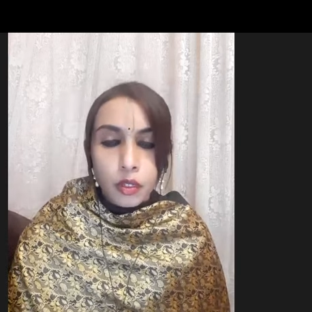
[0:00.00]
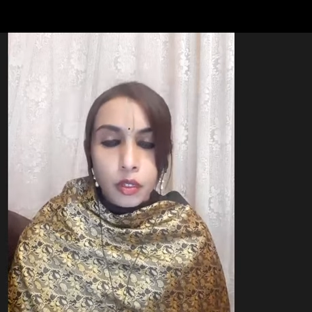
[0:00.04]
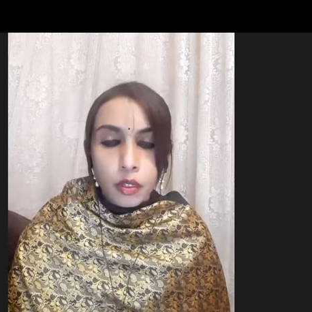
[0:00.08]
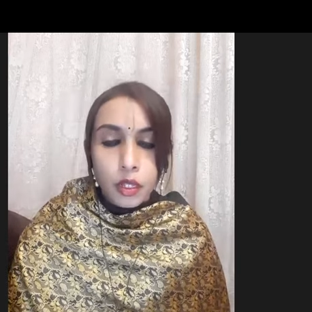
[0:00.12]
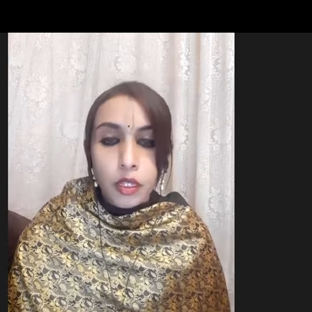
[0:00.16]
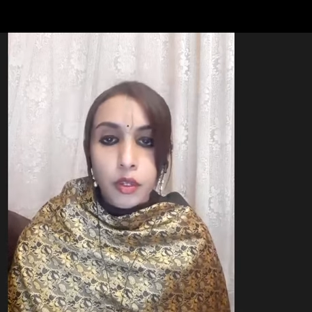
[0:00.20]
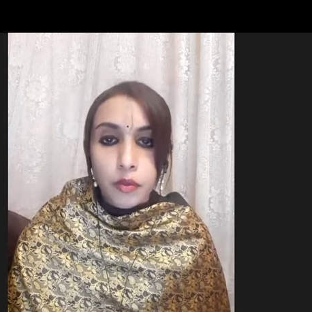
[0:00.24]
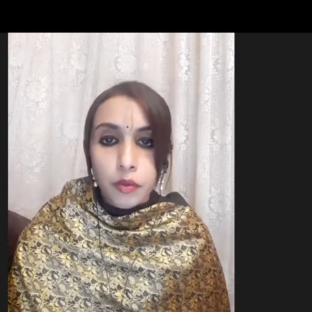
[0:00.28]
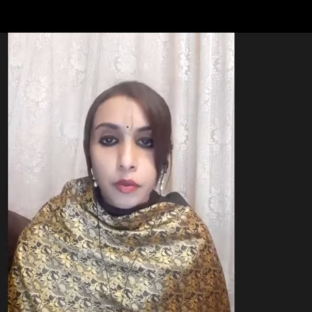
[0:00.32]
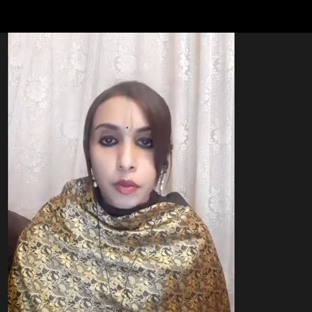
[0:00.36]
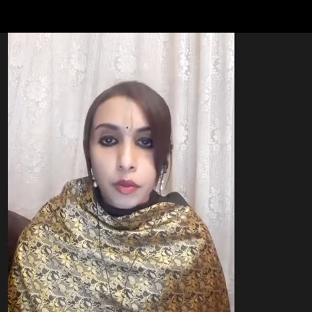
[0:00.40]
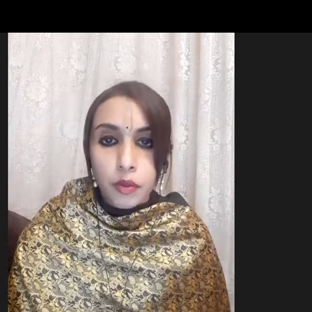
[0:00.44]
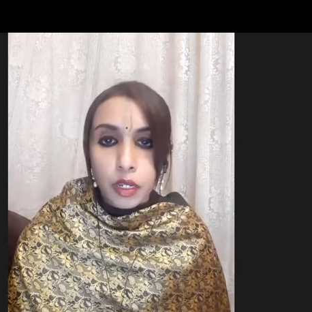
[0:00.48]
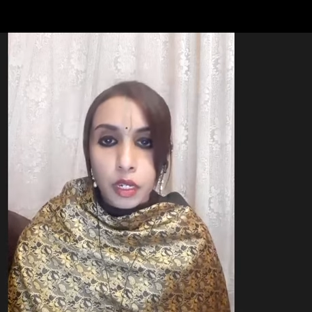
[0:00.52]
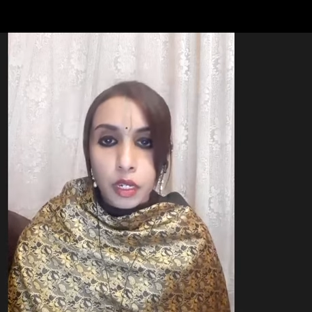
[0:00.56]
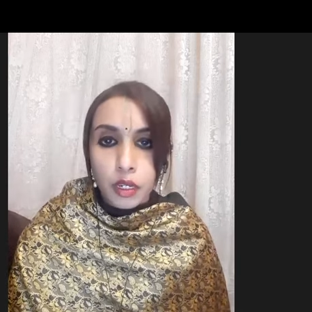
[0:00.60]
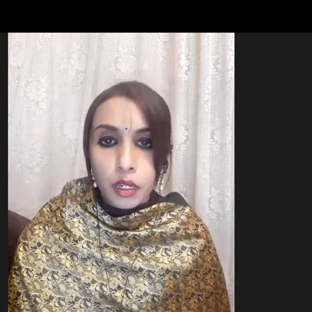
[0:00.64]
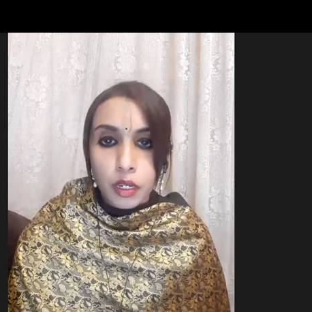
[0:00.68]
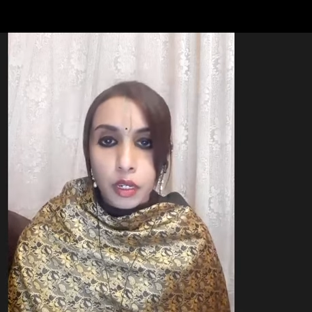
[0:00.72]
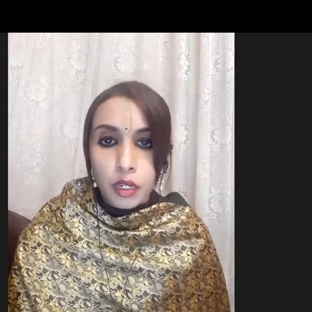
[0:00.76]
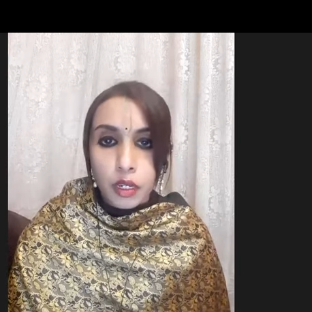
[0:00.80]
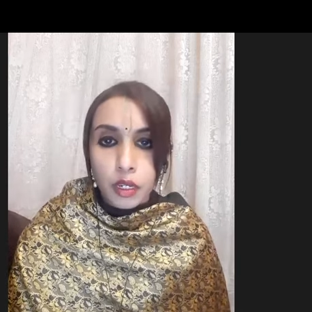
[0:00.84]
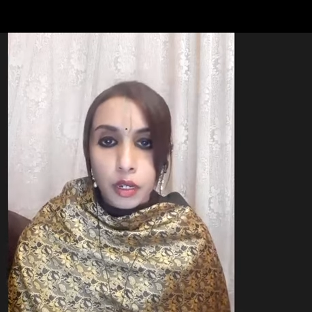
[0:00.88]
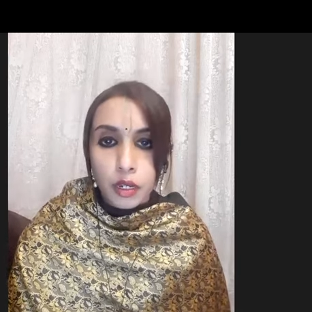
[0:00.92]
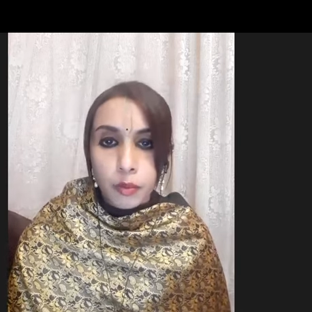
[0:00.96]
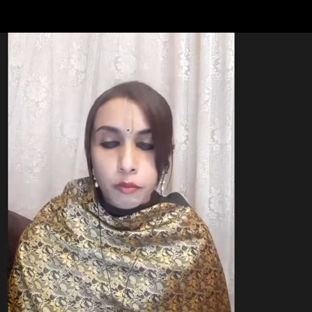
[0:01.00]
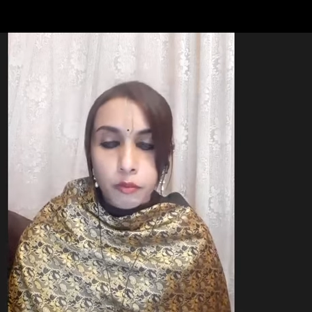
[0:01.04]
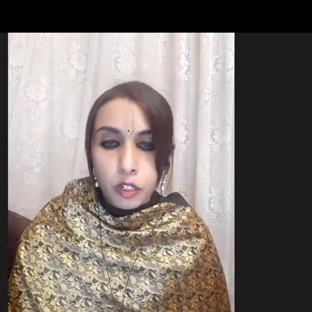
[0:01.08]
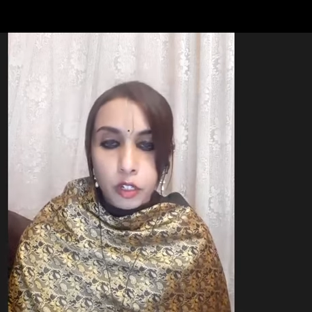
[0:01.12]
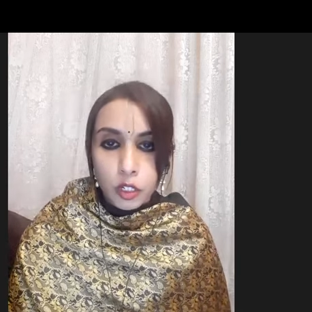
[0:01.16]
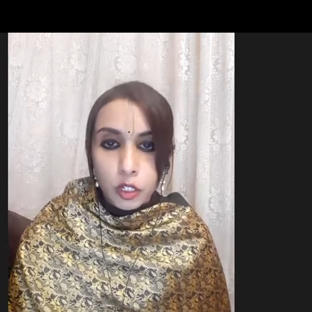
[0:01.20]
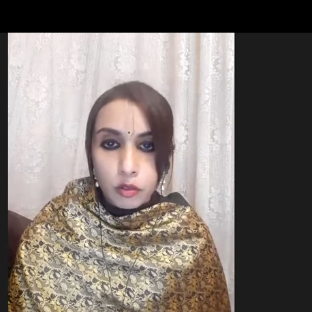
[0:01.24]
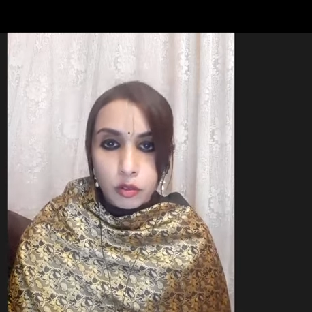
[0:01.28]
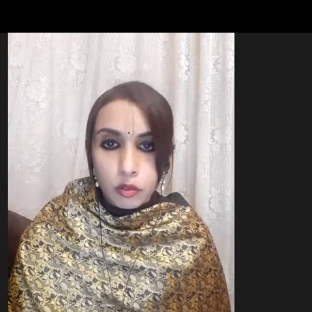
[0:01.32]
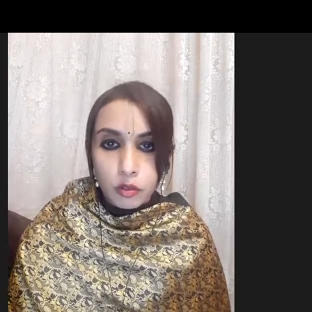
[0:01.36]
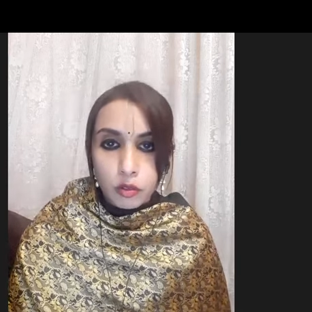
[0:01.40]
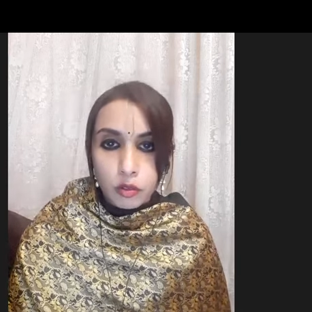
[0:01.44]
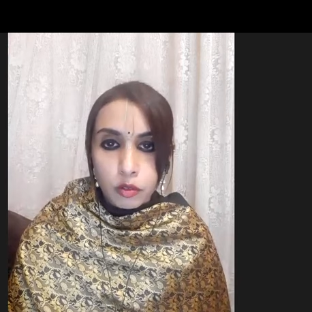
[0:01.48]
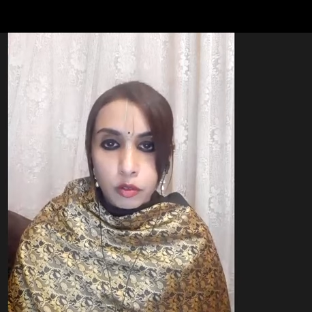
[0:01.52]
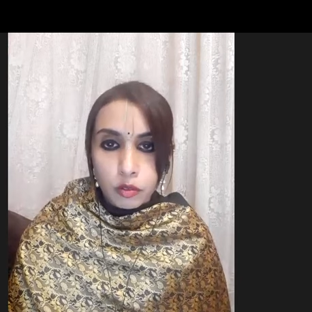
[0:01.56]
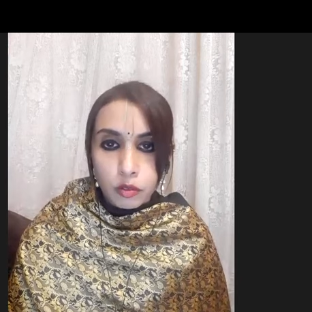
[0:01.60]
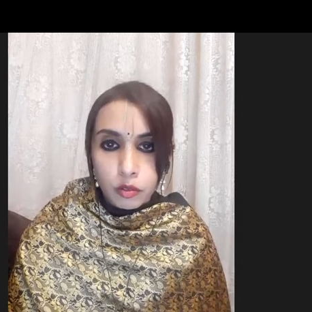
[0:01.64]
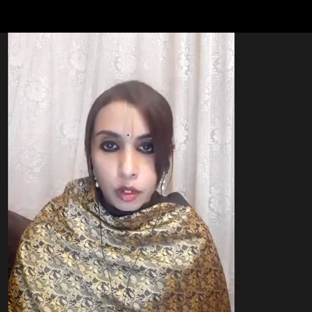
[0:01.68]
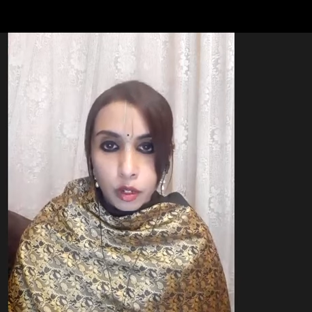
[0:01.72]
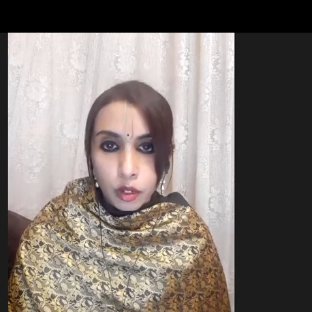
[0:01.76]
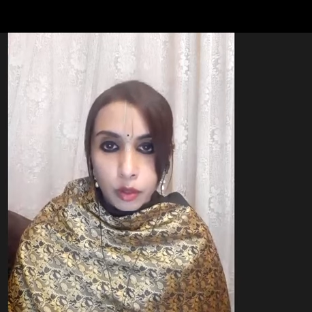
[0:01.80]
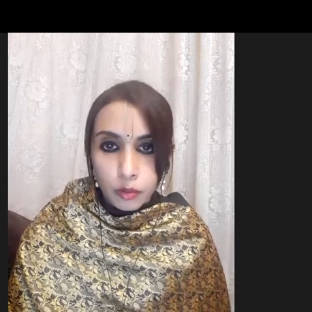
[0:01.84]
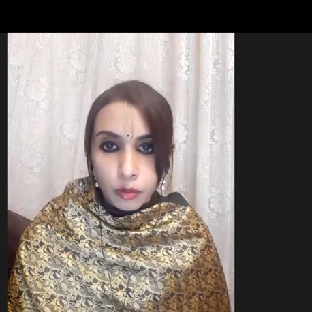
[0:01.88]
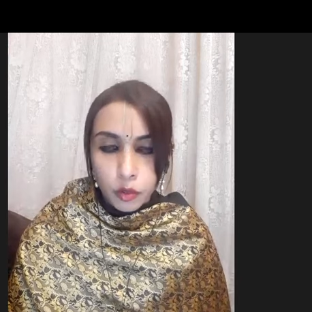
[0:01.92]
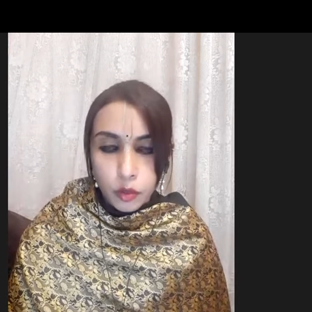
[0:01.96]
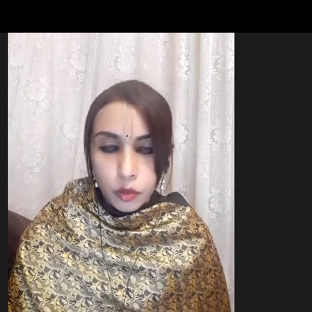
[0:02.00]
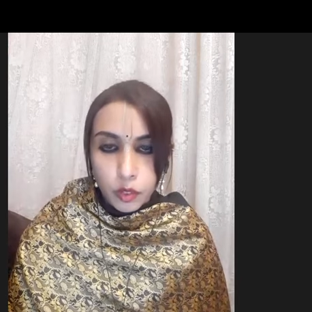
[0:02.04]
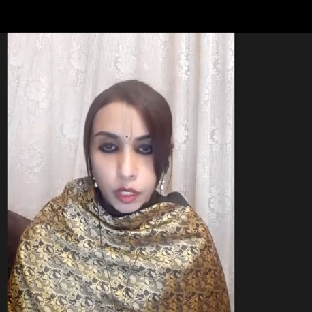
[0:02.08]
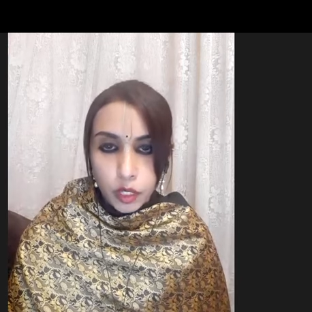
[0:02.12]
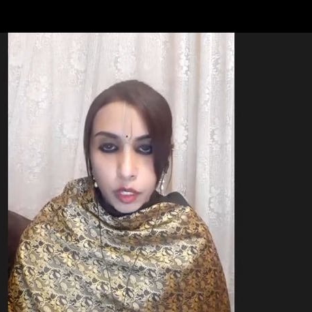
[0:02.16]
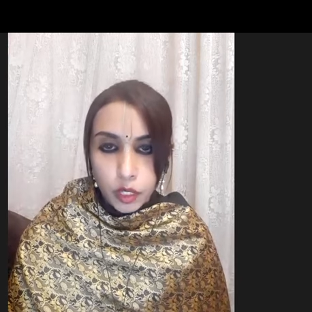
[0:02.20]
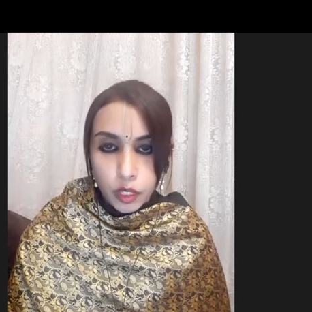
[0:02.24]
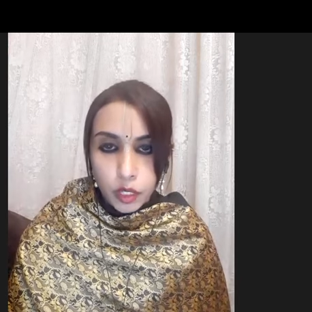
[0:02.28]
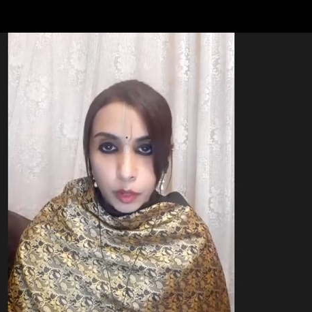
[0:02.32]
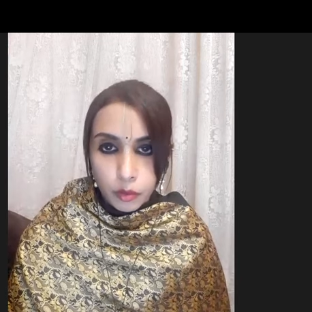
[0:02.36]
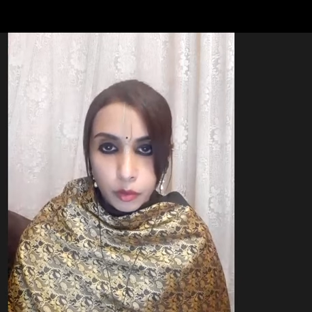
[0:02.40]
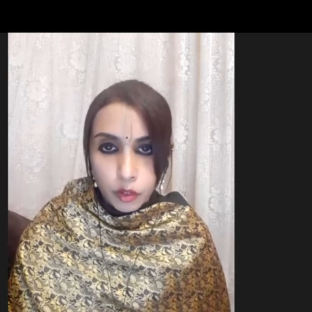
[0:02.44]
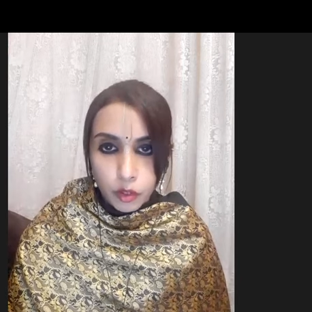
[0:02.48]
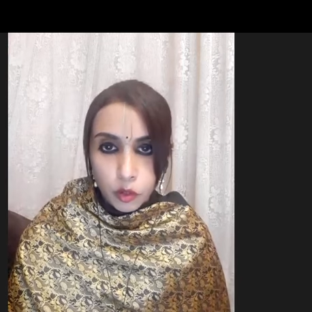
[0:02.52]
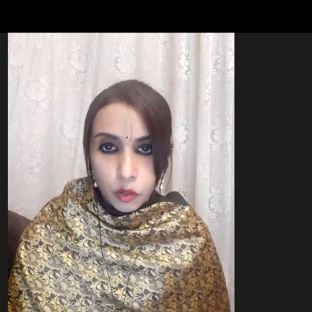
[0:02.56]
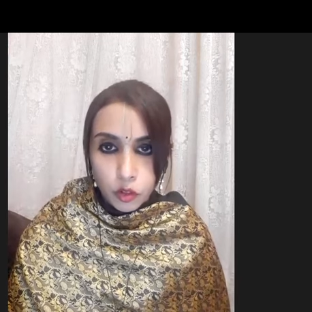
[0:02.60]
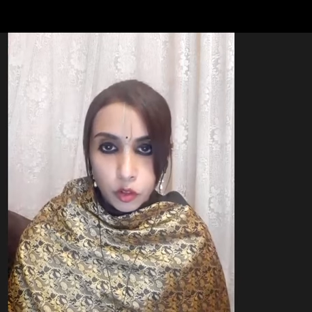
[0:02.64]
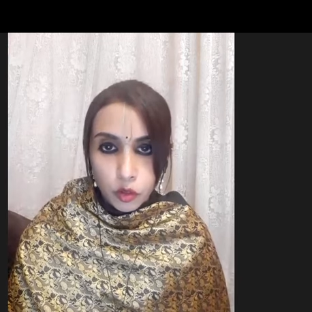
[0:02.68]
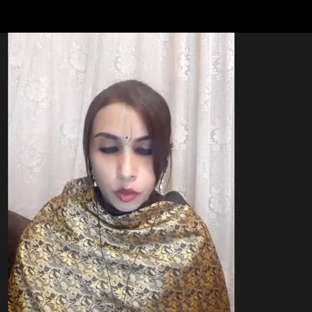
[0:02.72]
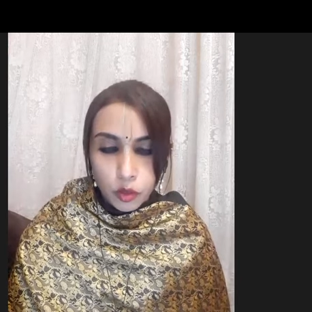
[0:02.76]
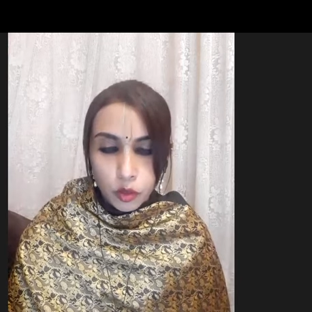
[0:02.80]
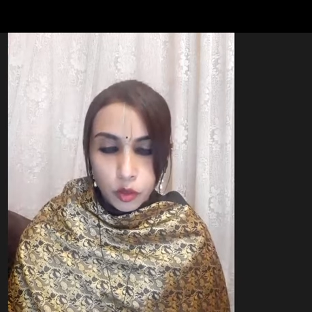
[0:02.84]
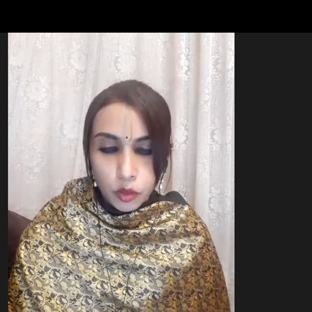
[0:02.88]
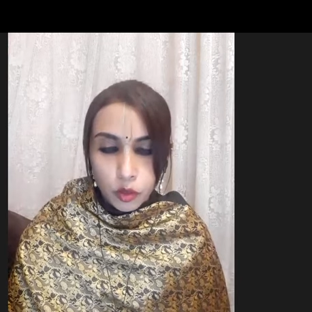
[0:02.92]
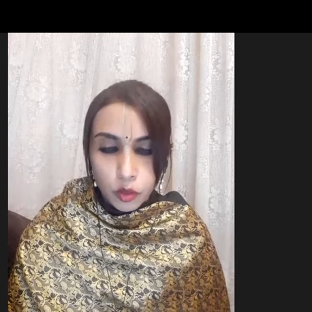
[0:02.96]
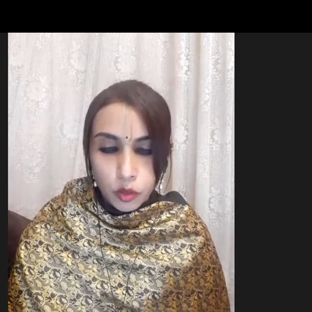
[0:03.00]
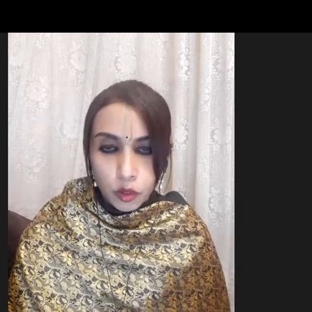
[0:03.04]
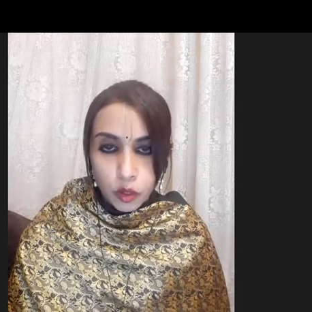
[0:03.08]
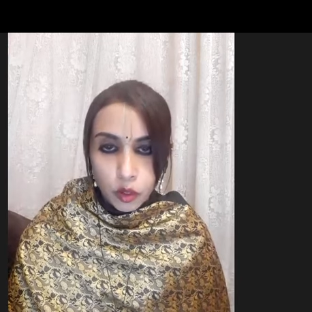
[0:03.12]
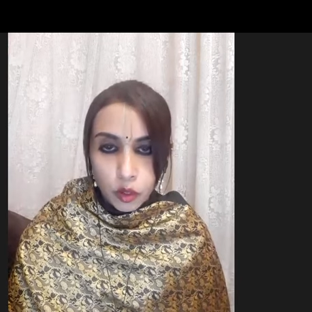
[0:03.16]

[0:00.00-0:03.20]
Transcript: that there are three um, features um, to the Absolute Truth.